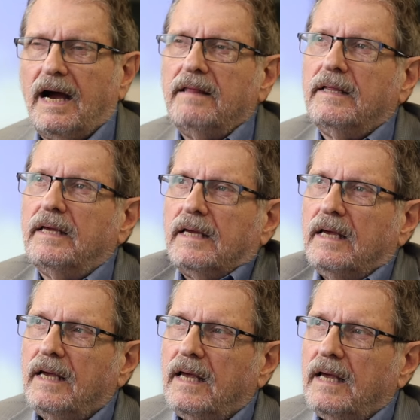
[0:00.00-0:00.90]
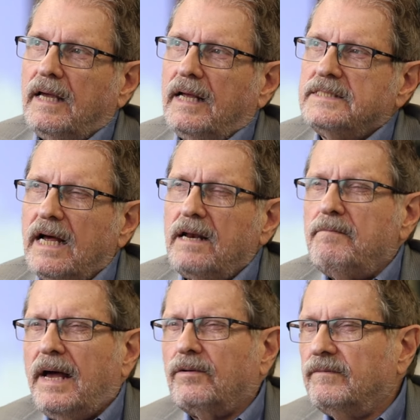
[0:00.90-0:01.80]
I think it's not a
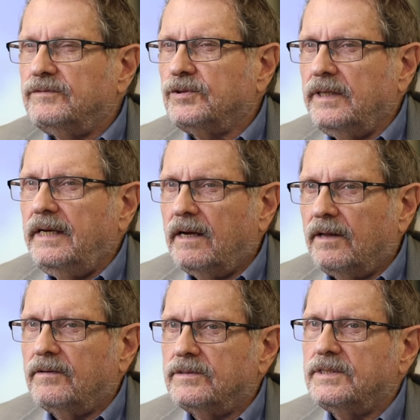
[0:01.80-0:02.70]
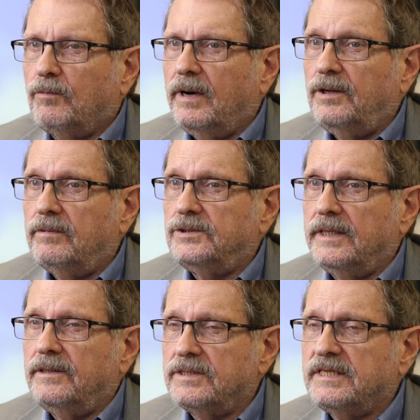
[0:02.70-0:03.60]
matter of treating others the way you would
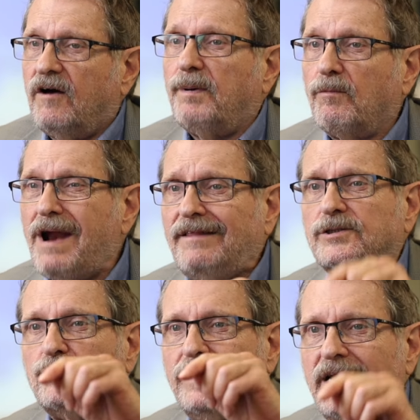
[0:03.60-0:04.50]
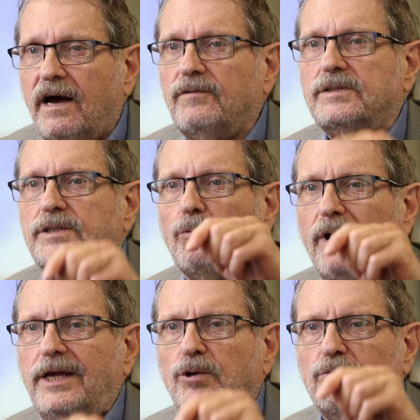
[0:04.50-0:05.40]
treat yourself, but rather treat others the
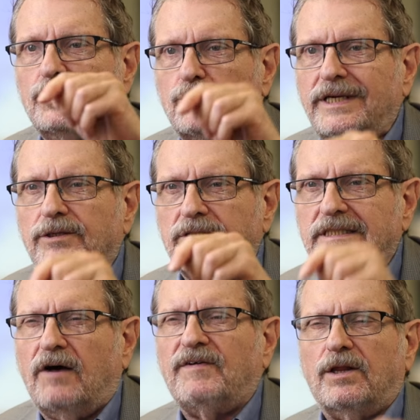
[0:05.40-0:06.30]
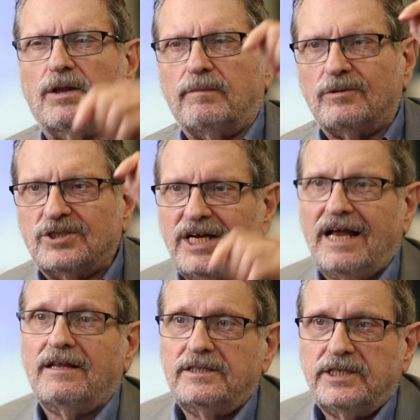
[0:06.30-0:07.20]
way you would treat yourself under the most
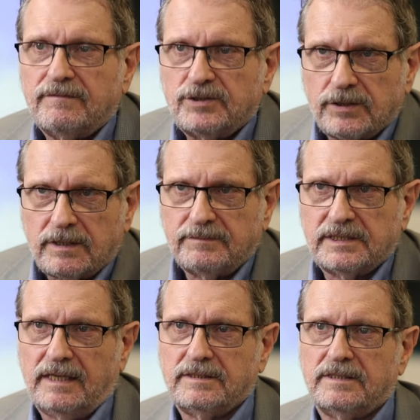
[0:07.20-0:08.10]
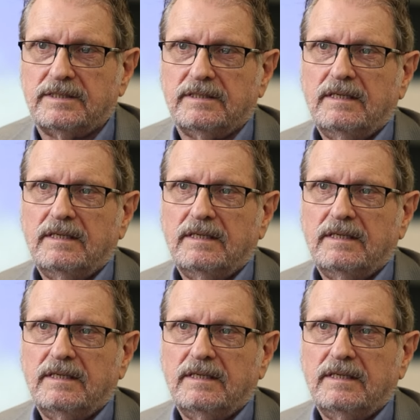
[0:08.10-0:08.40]
challenging of circumstances.